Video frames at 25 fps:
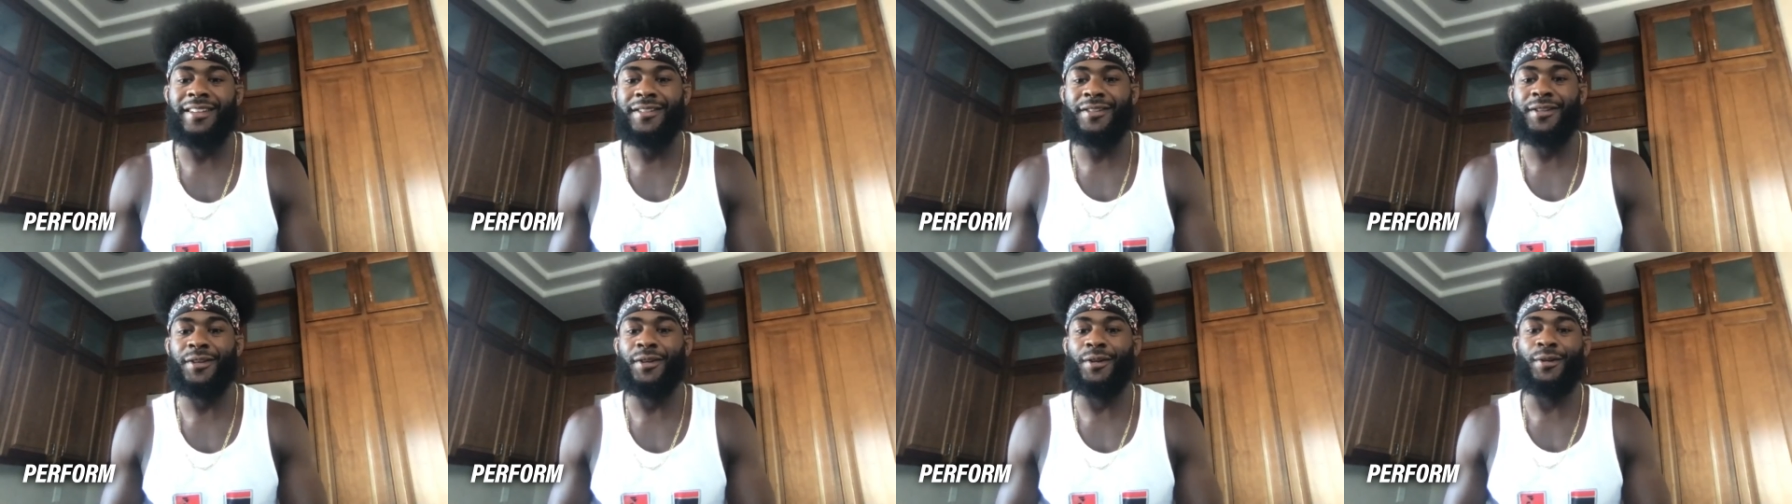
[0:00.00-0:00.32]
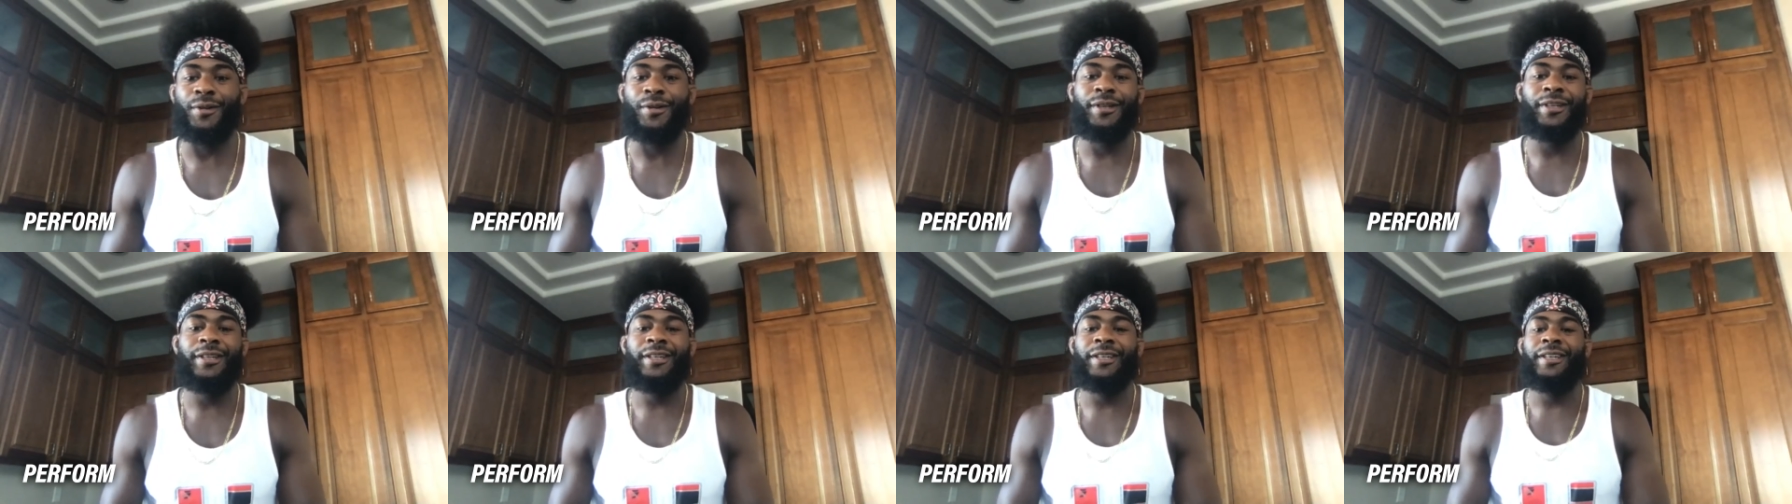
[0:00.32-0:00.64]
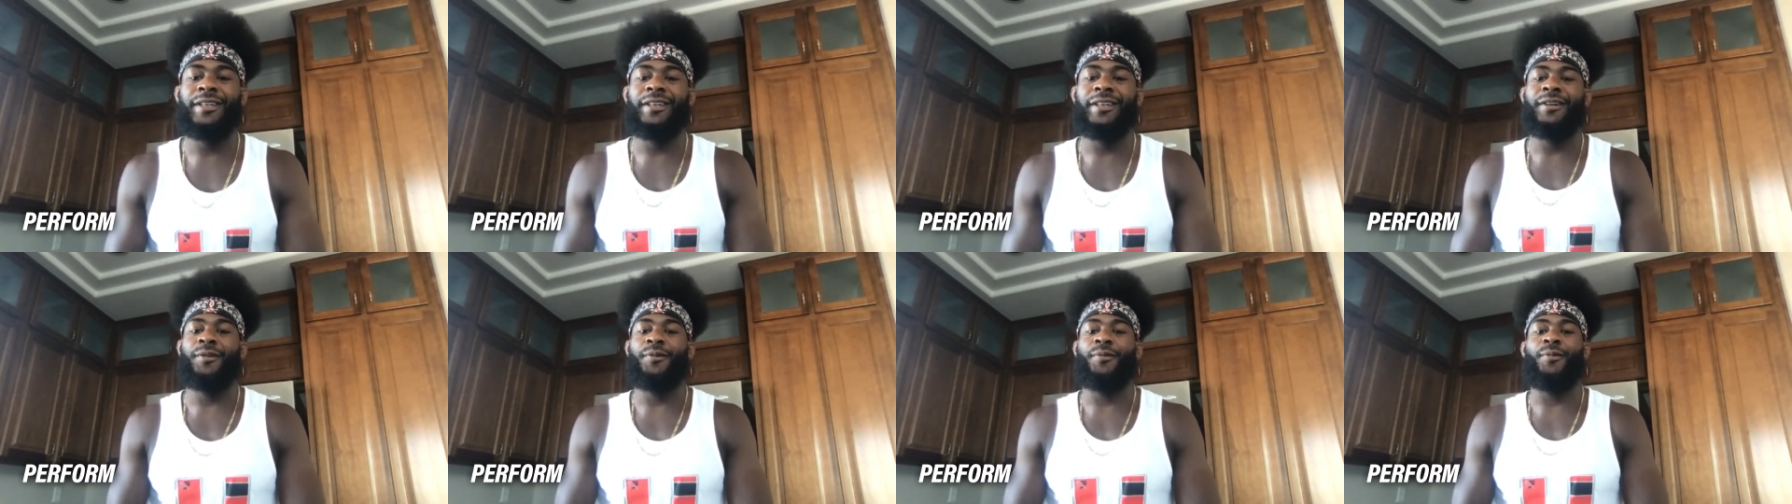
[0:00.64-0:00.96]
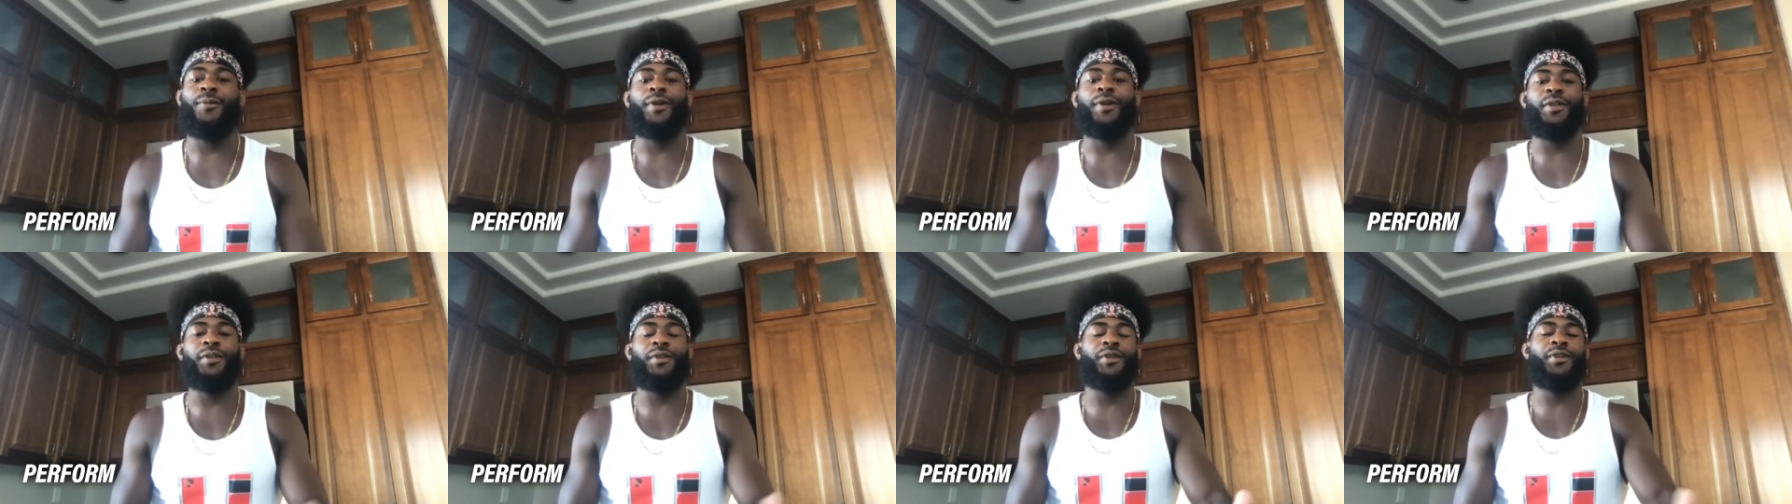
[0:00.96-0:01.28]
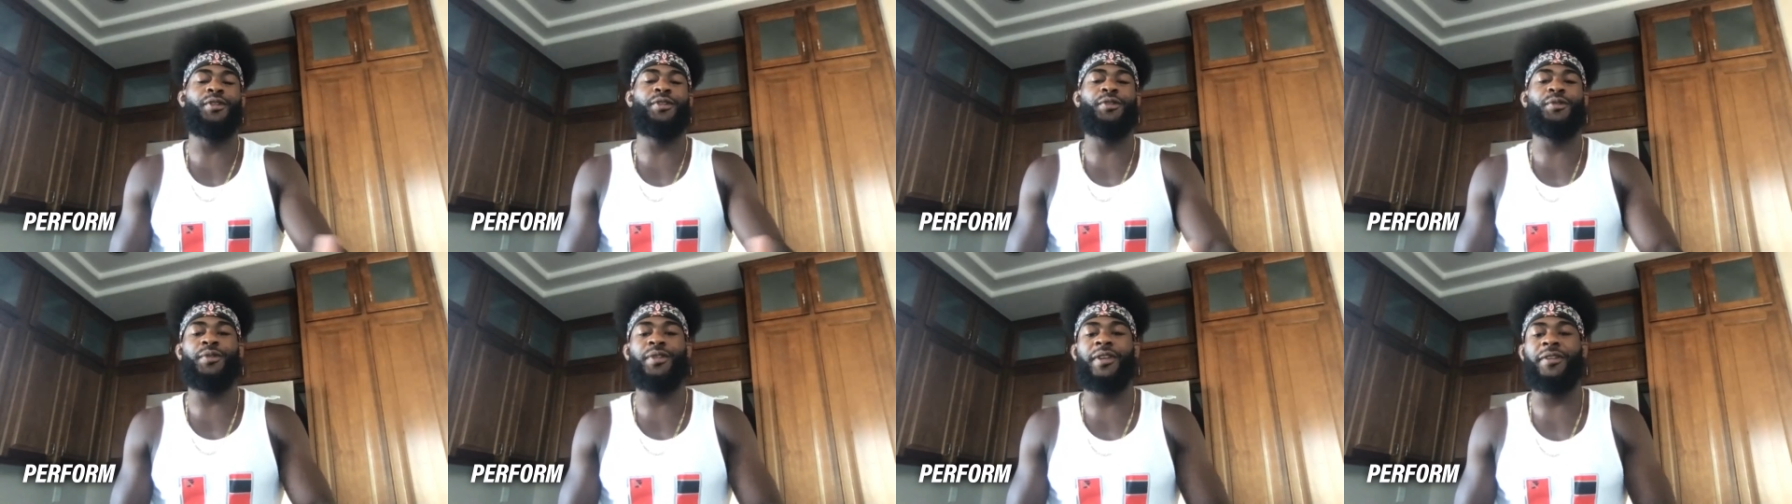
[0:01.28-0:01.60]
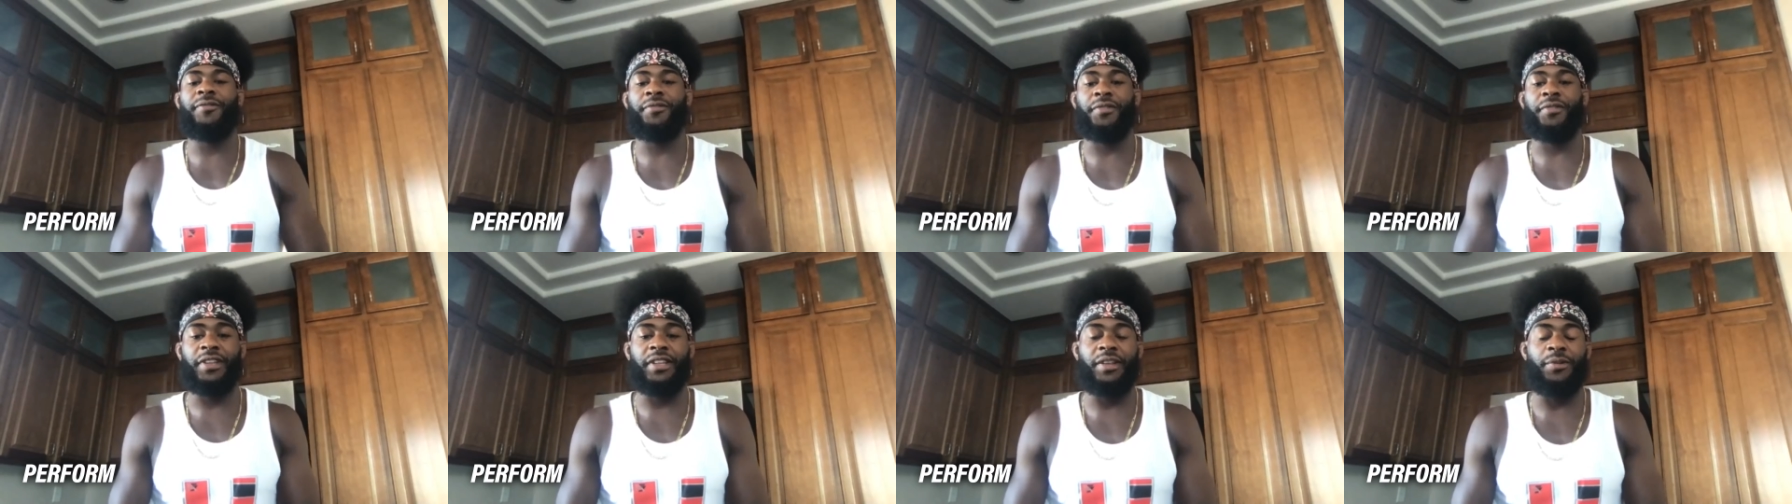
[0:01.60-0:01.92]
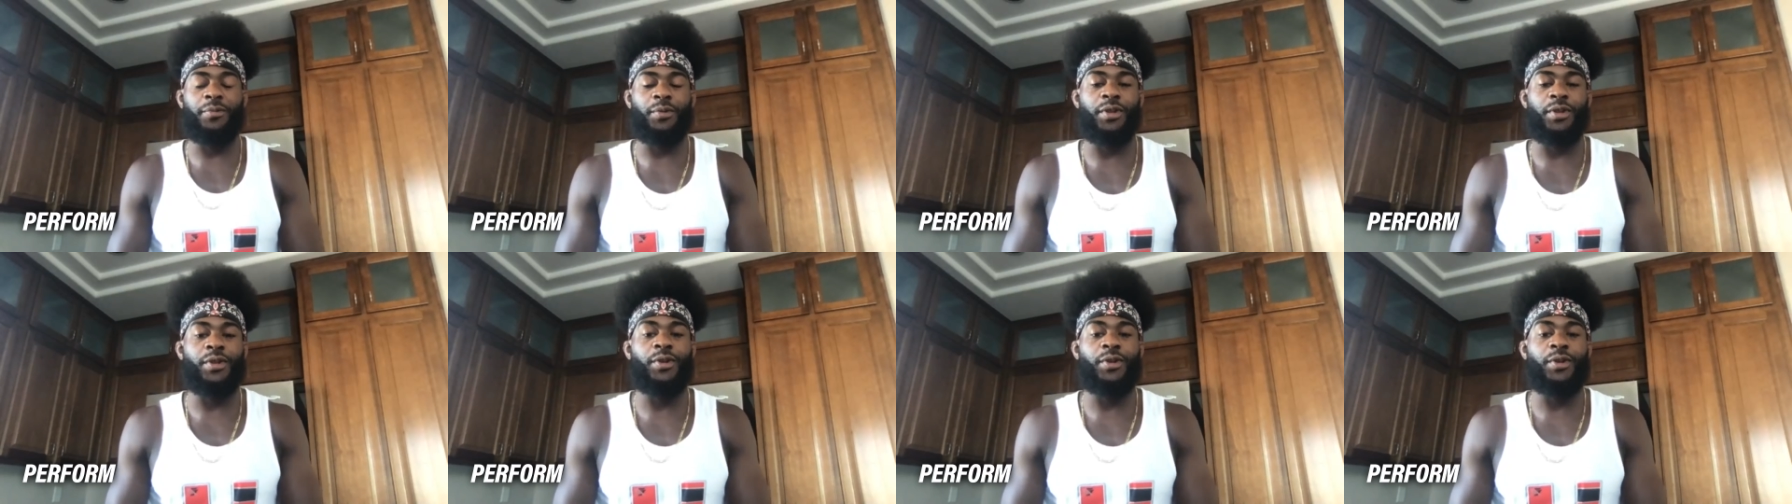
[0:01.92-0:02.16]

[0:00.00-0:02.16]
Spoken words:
So what are you going to do differently with